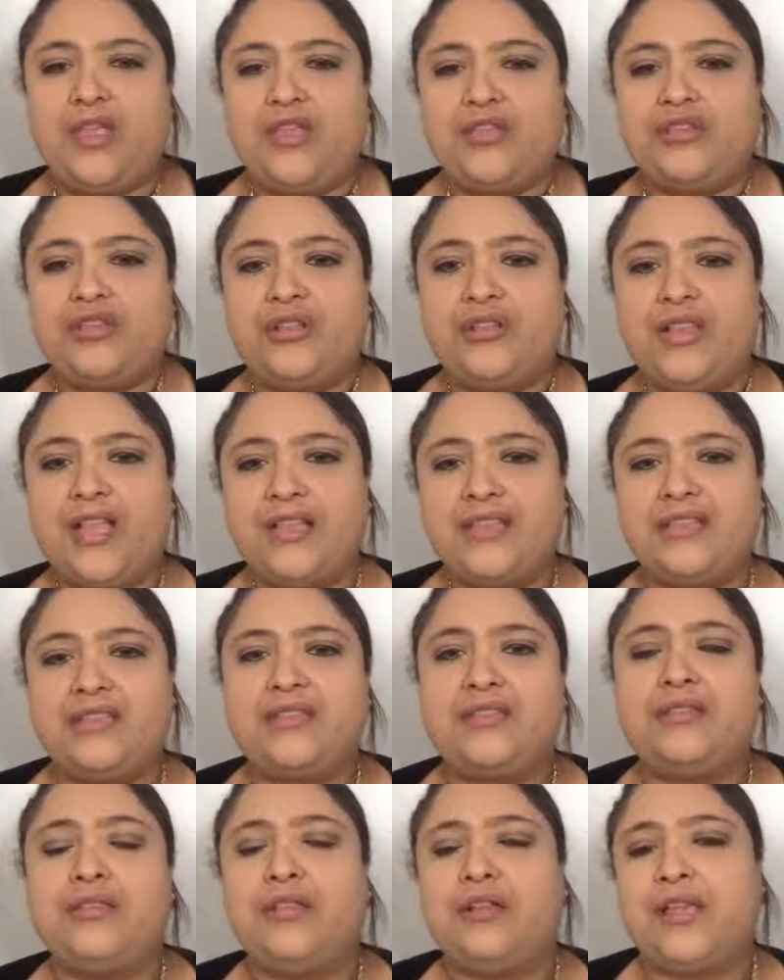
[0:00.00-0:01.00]
So
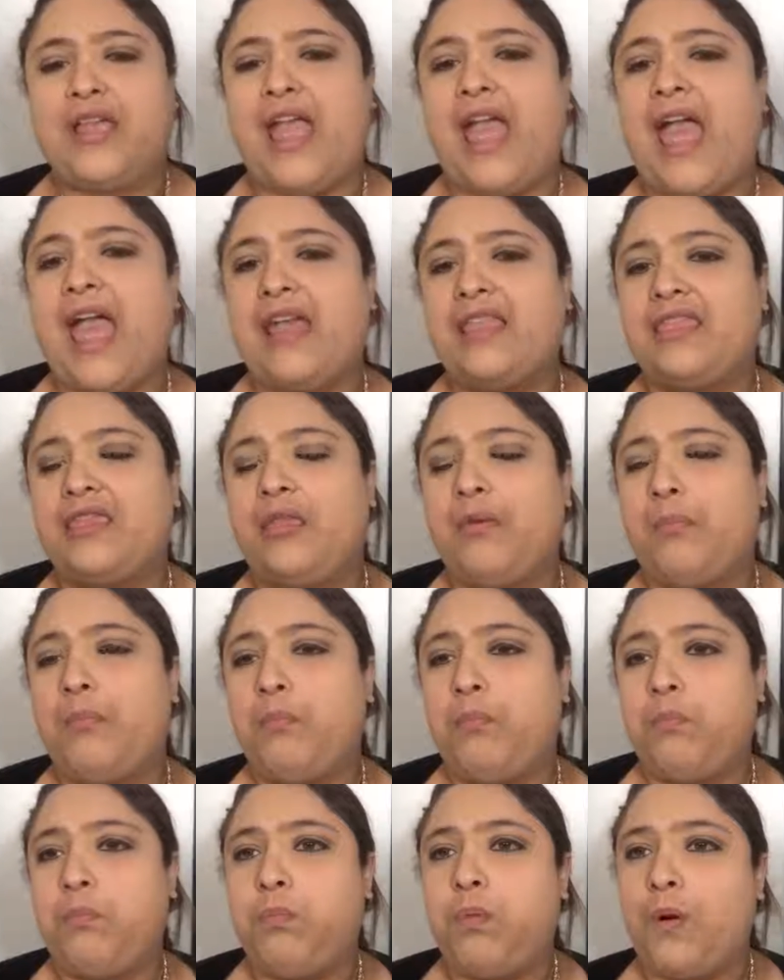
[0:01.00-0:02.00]
let's look at the
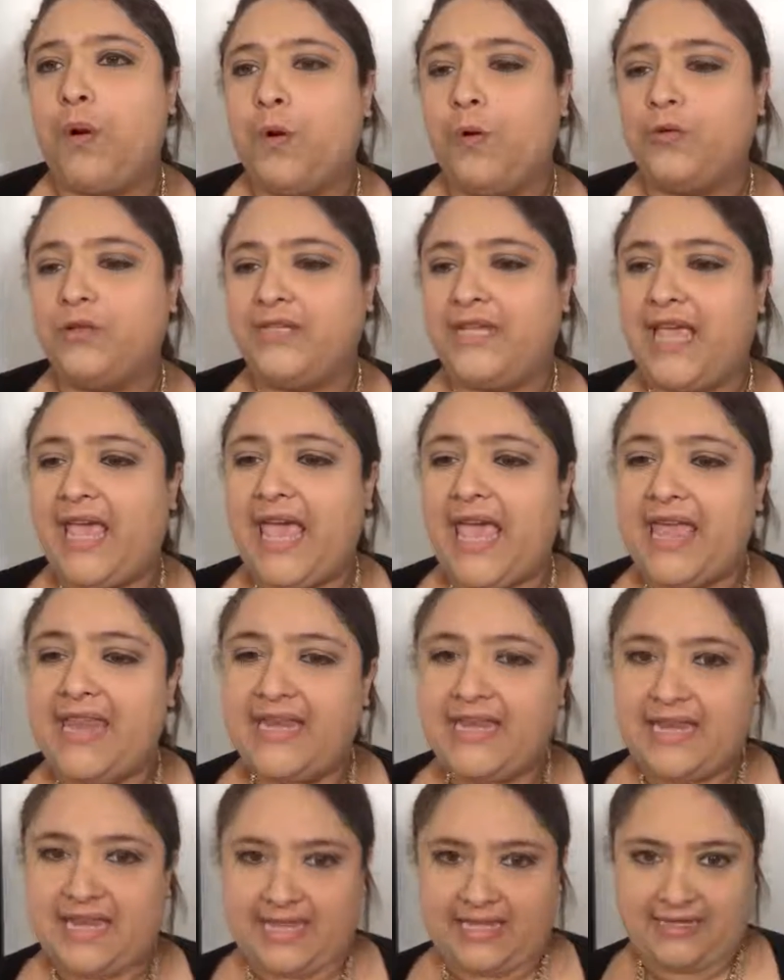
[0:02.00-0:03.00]
bold
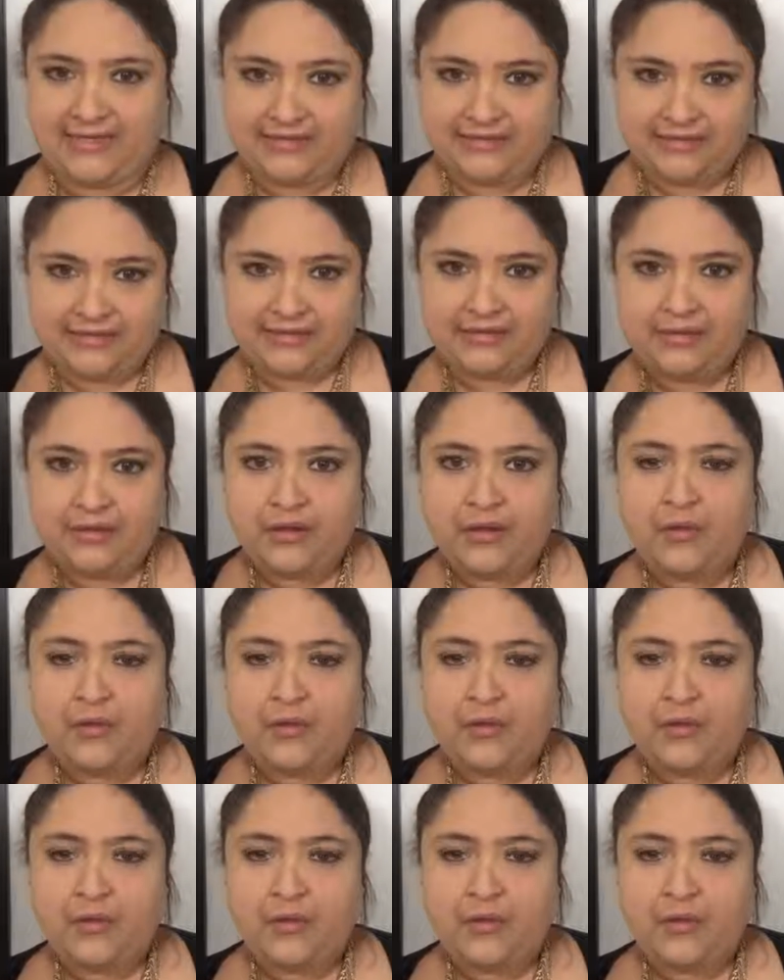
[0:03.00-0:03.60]
endings.